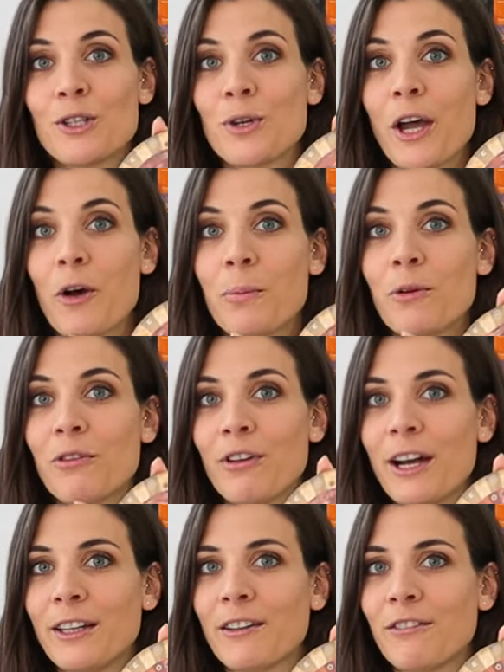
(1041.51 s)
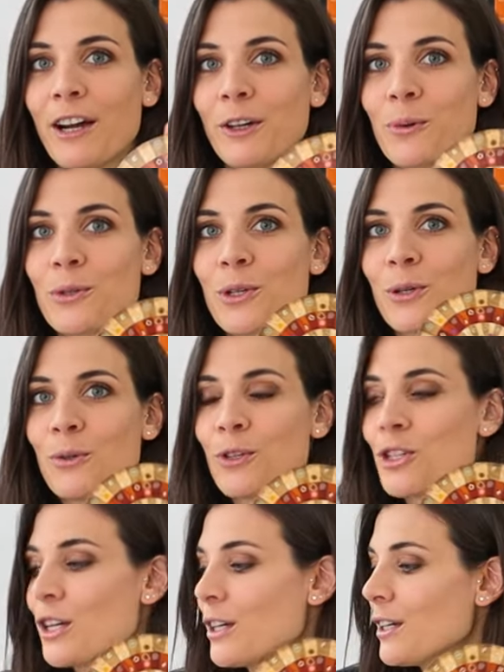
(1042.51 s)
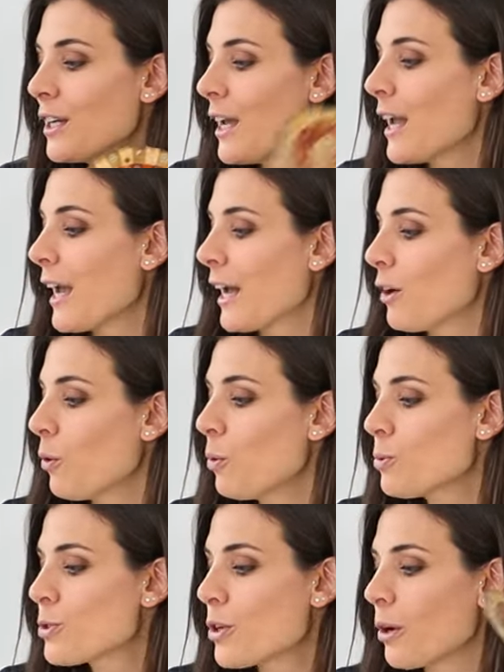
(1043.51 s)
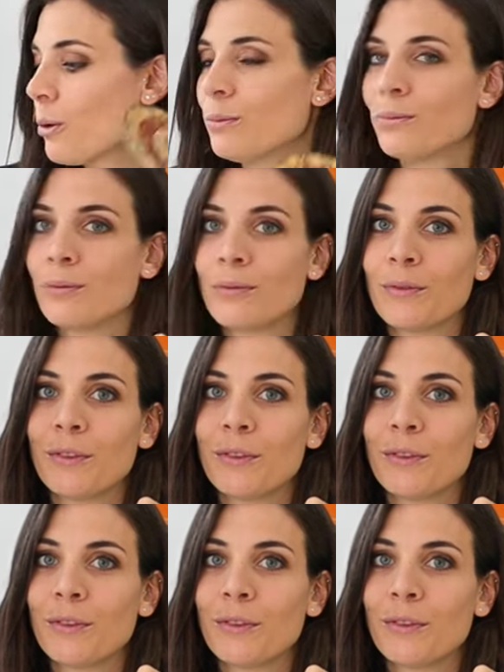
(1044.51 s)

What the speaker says: to help you find the final solution. And also,